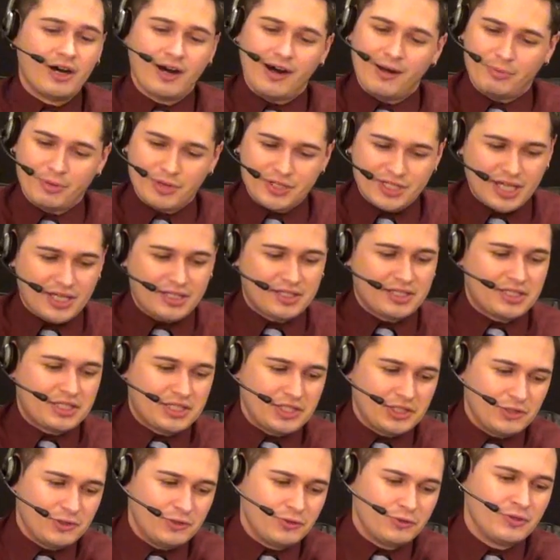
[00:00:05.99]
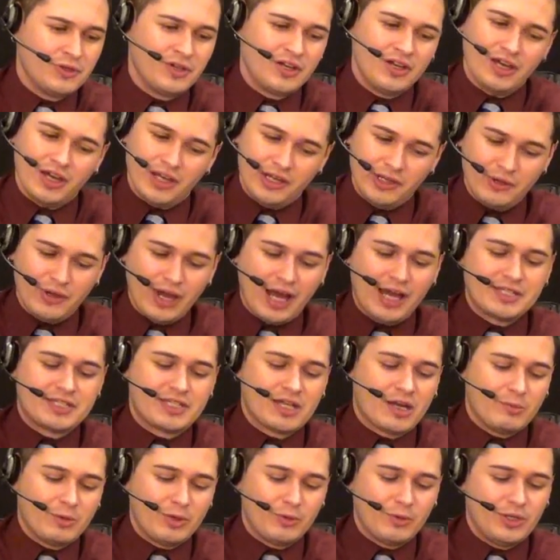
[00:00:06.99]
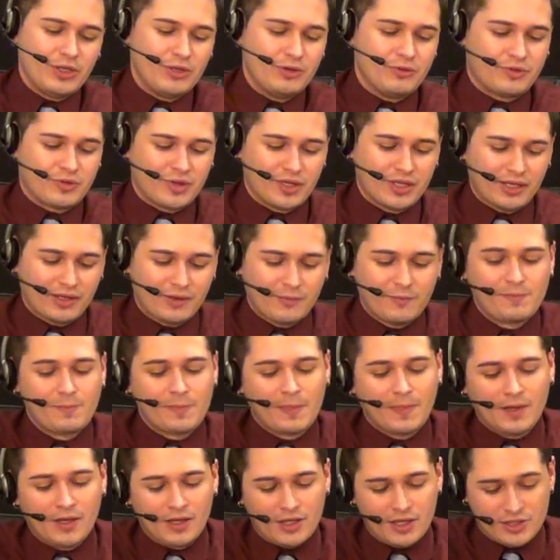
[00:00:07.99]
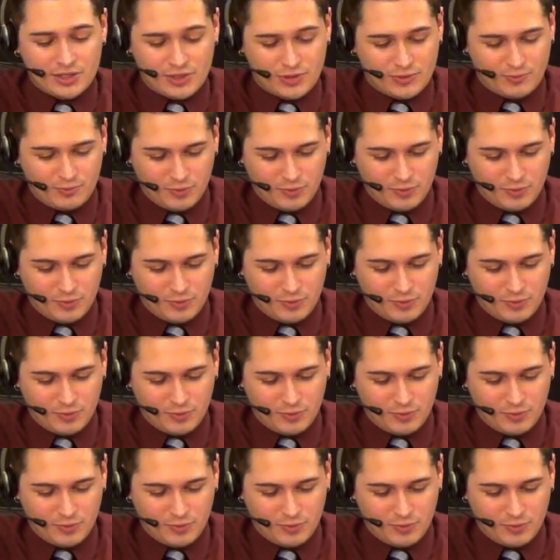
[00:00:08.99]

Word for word: I'll present it to you, and you guys tell me what you think. It's